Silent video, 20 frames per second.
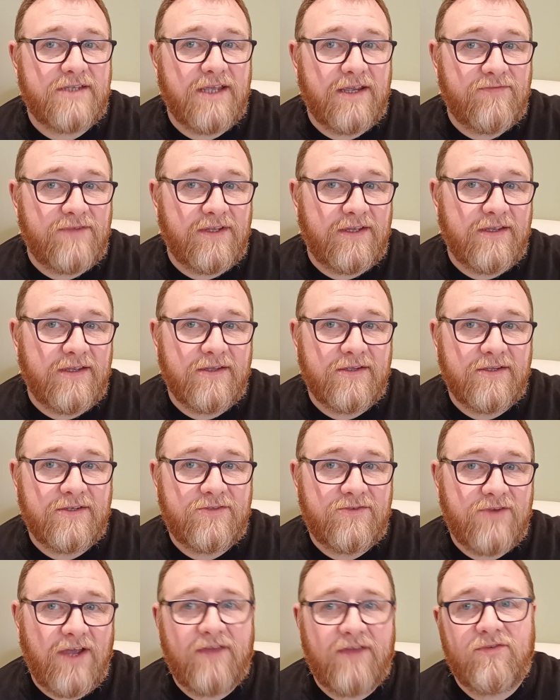safety gear,
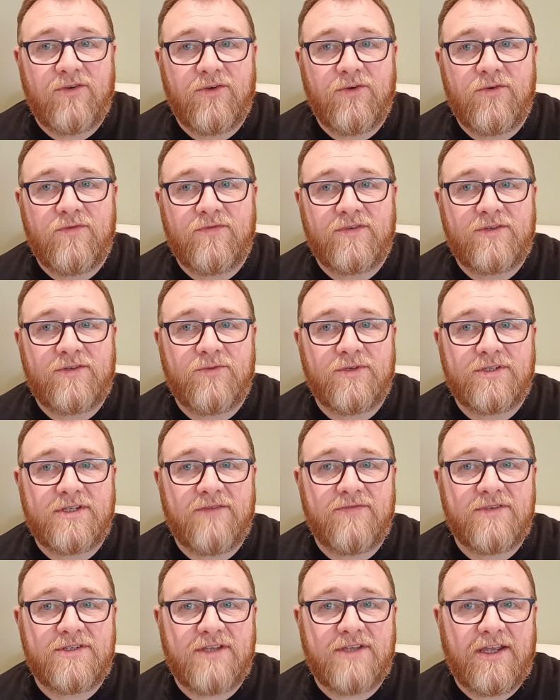drive you over to
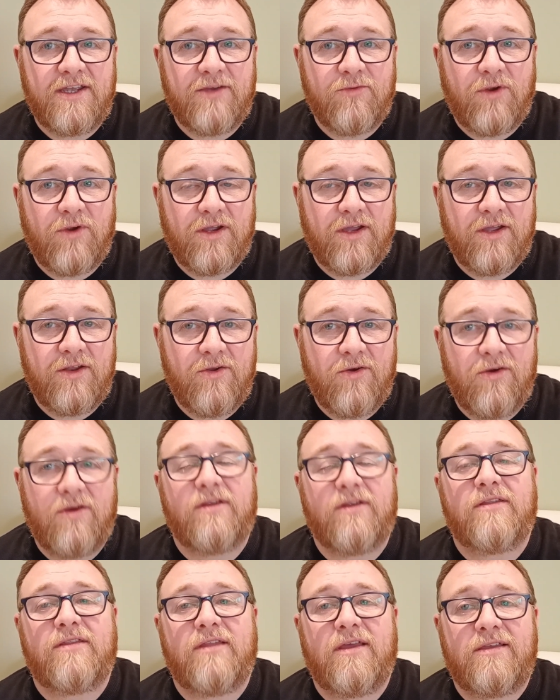whichever site you're working
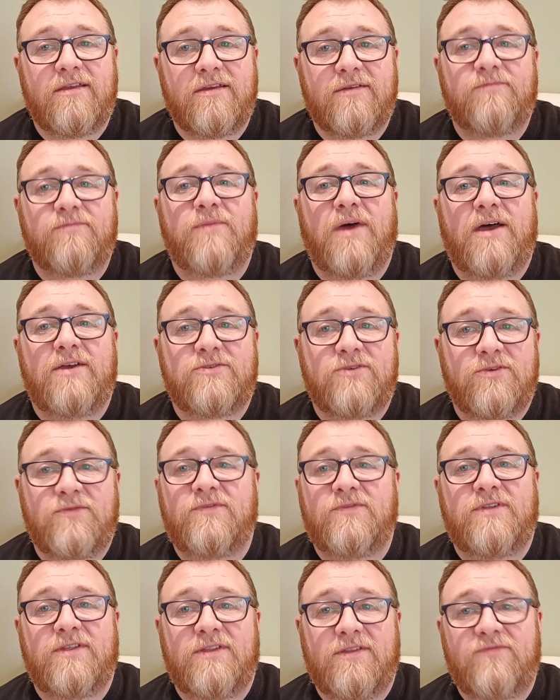on, and then you're passed
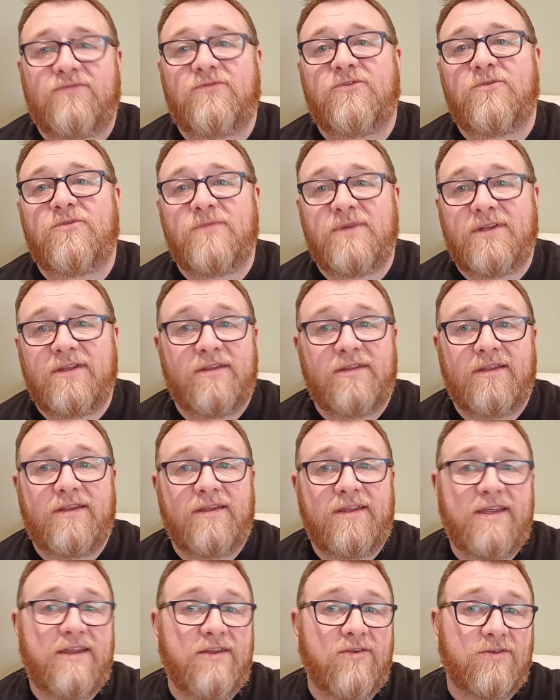over to the foreman, and
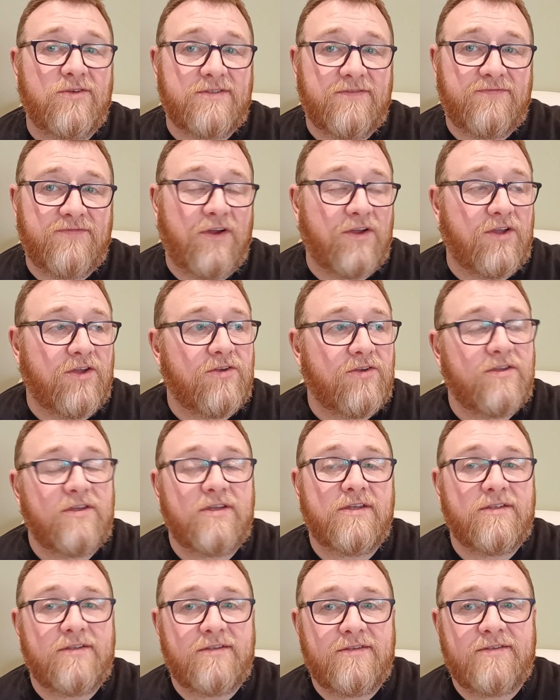then he knocks the fuck out of
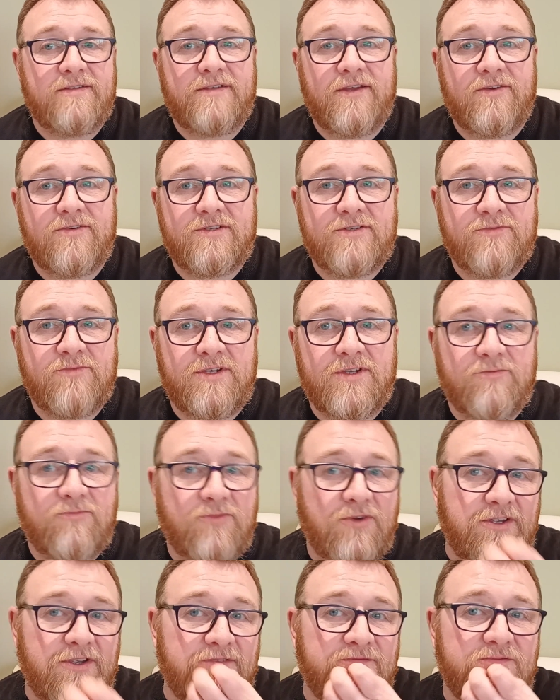you and tells you
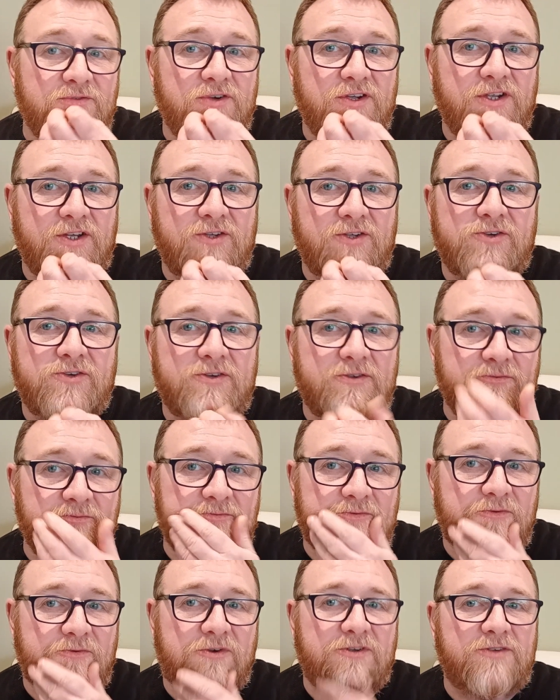what you know to do
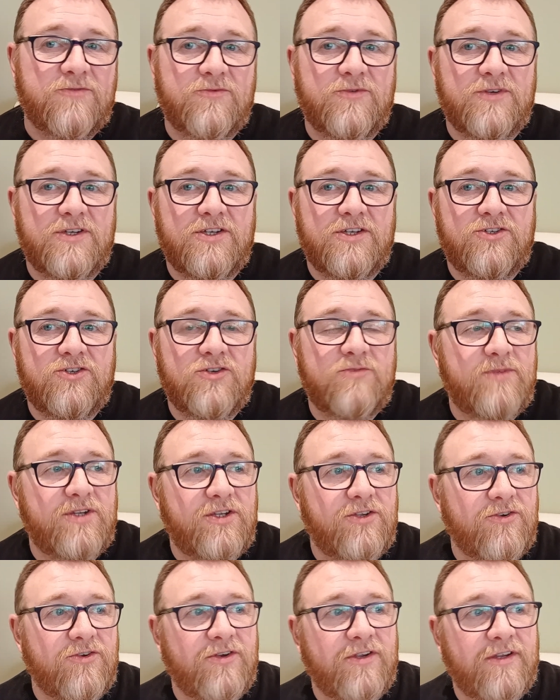and what you should be
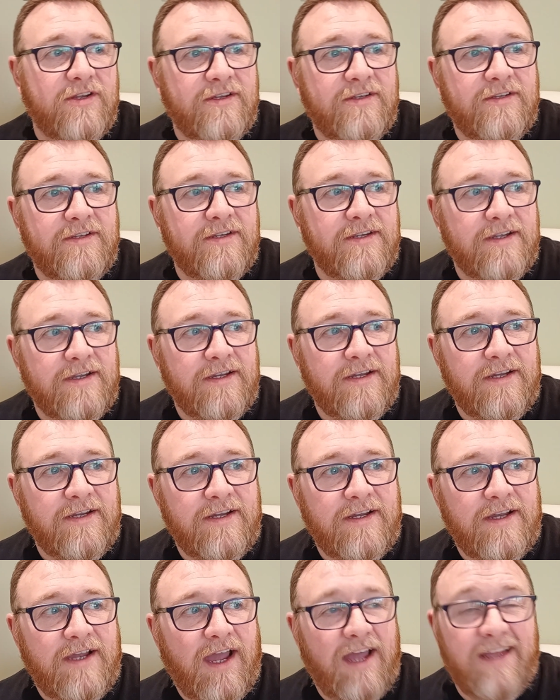doing,
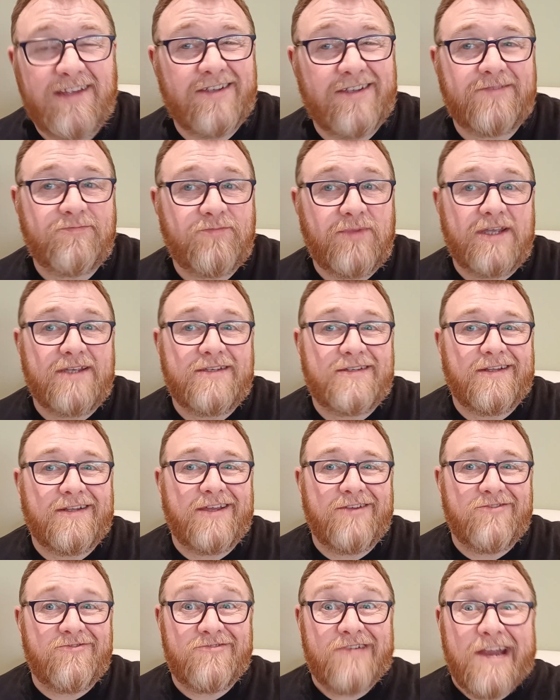and just
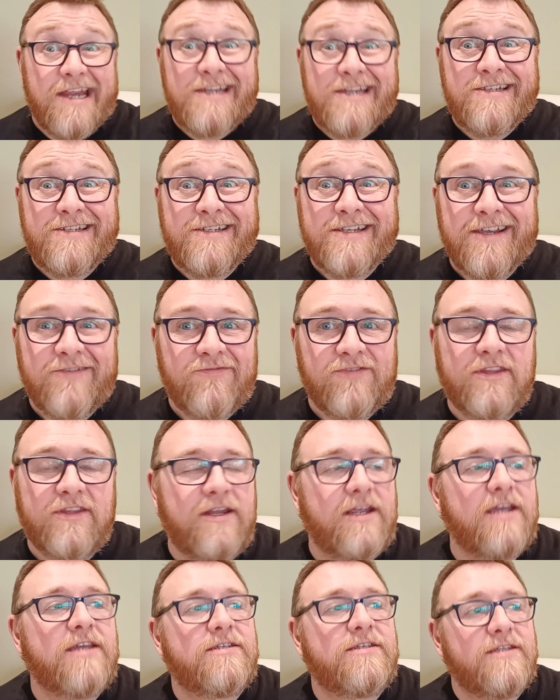basically rides you for
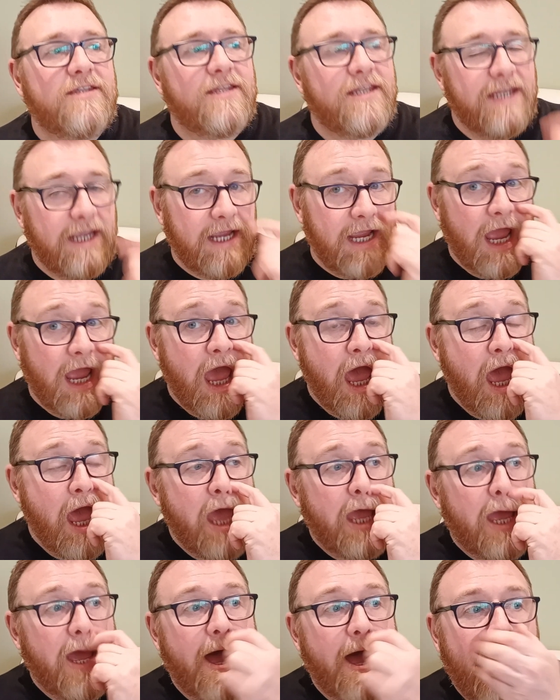the rest of the day.
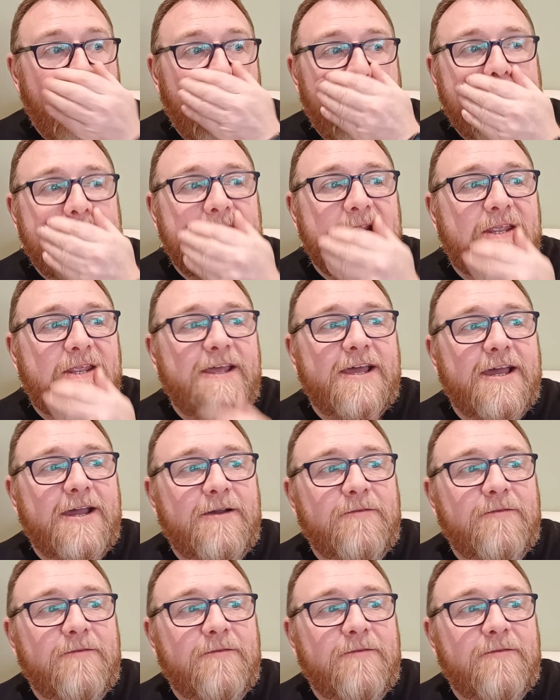And